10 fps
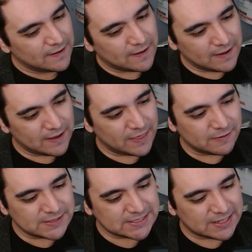That
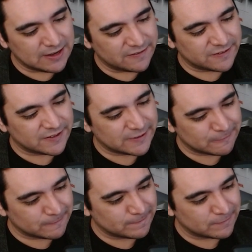one's tough.
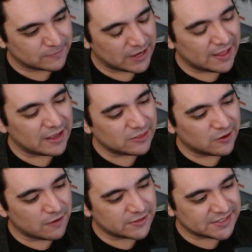I like the
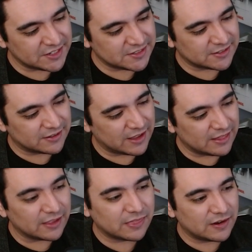conversation, and I
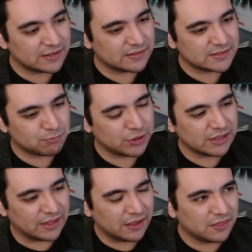like that it's
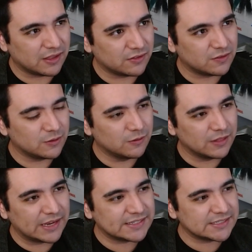pretty lengthy too.
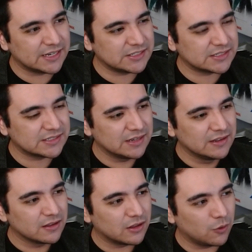Like it's not just
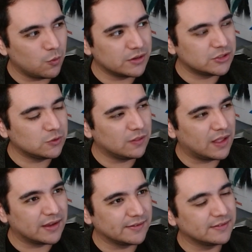a 1-2
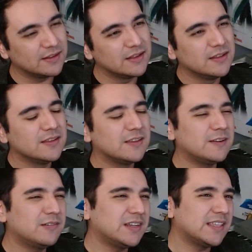line. You
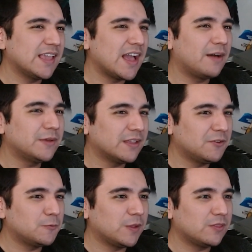know what? Yeah, I'm gonna give
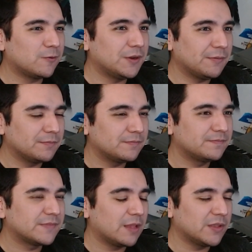it a weak 3. I'm
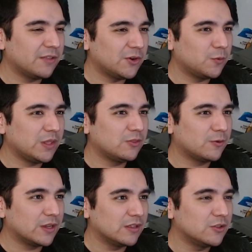gonna give it a weak
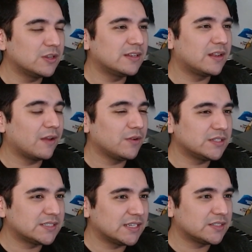3. You could
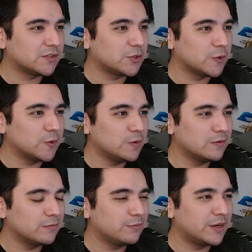definitely say it's a 2,
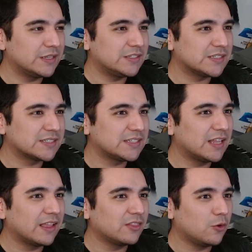but just because I
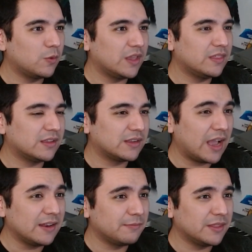like the way they
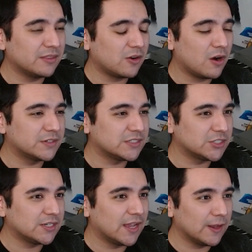kind of make the
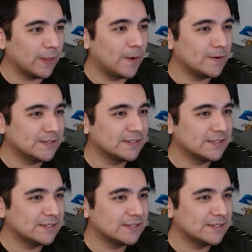conversation kind of long,